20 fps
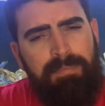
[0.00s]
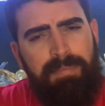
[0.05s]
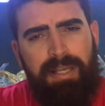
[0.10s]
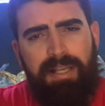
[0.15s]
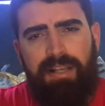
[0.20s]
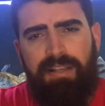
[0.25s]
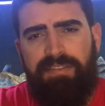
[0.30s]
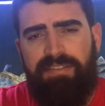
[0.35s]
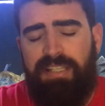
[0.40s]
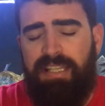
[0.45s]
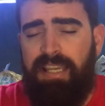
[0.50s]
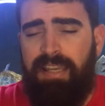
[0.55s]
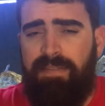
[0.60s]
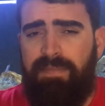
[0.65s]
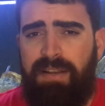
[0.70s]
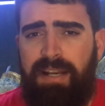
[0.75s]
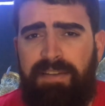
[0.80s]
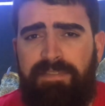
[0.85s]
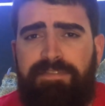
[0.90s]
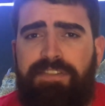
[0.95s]
because
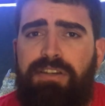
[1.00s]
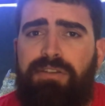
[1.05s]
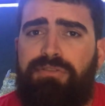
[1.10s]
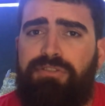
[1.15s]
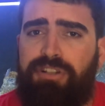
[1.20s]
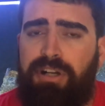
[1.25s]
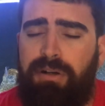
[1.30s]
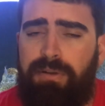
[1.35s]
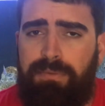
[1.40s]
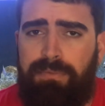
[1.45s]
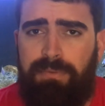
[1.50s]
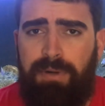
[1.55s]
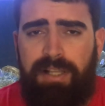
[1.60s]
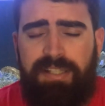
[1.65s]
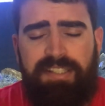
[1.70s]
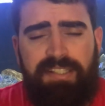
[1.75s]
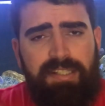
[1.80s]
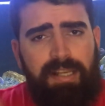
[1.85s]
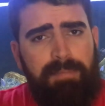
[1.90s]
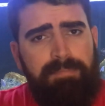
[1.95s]
even if you don't
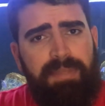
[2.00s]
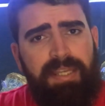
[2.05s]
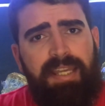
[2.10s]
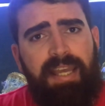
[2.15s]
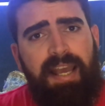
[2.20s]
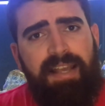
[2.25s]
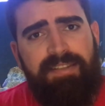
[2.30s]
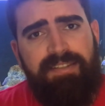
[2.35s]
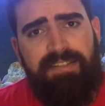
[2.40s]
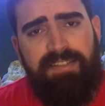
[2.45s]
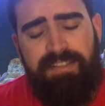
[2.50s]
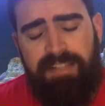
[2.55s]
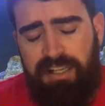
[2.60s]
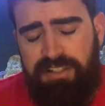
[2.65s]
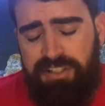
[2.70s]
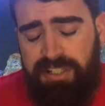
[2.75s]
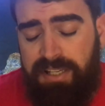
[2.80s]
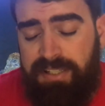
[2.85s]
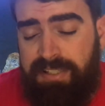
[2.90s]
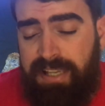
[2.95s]
run something as
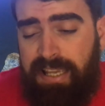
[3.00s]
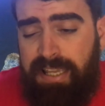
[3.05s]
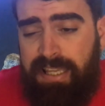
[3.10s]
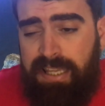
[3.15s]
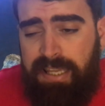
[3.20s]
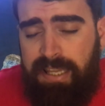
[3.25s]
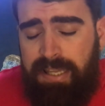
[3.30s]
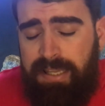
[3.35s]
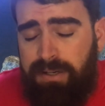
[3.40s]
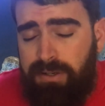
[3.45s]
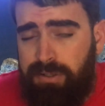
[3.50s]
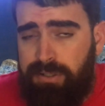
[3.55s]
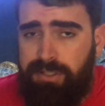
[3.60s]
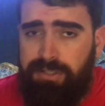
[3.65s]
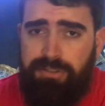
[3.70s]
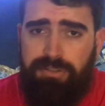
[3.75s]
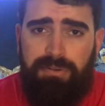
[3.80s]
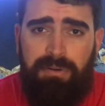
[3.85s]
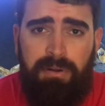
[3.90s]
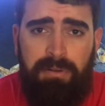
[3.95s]
such as a heater
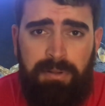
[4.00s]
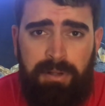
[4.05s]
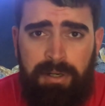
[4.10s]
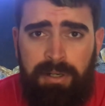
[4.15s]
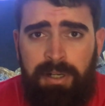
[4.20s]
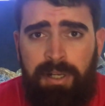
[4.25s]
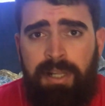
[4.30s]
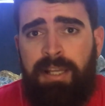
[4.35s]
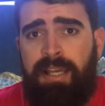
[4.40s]
controller